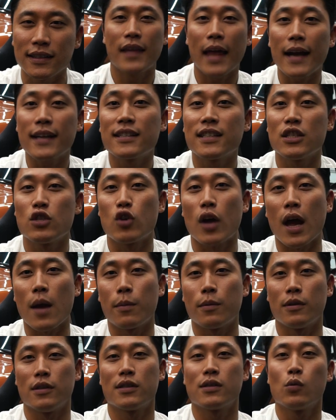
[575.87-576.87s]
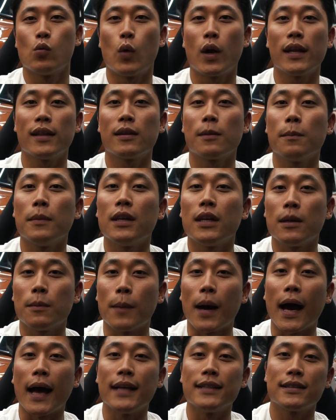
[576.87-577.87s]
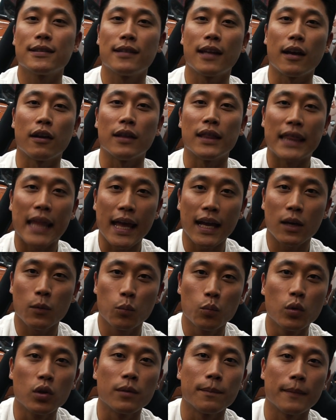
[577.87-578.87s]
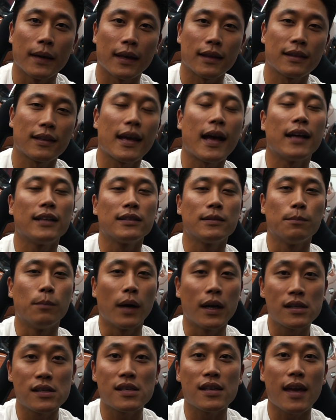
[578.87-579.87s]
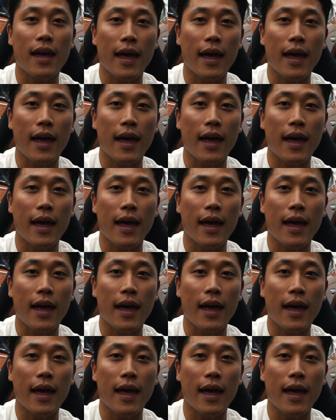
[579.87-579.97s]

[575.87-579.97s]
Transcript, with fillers: taxi drivers wanted to minimize their neck movement as much